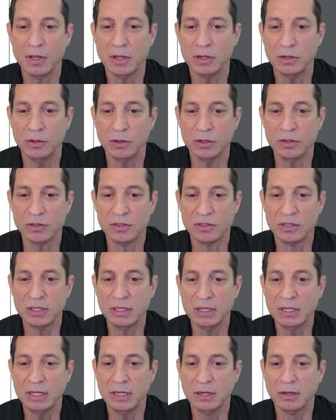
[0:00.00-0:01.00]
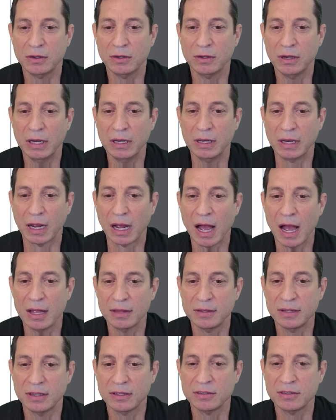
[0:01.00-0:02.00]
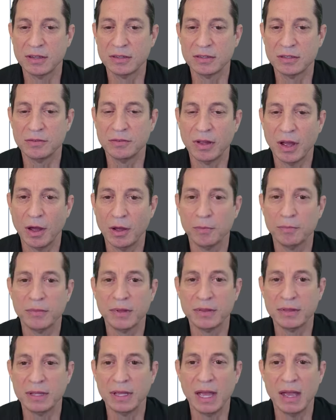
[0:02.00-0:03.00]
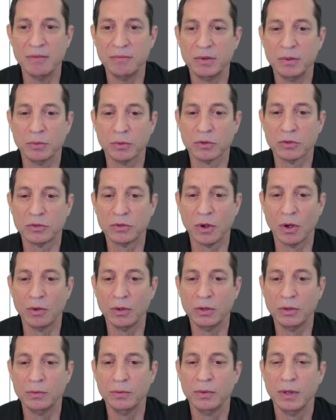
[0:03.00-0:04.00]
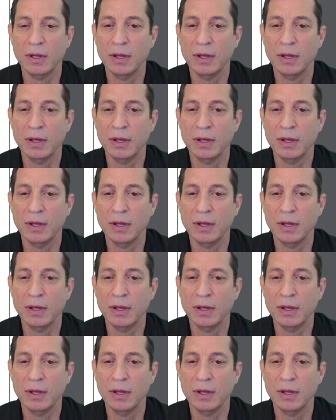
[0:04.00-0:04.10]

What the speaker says: You can see here in the context-sensitive help that the Envy will show you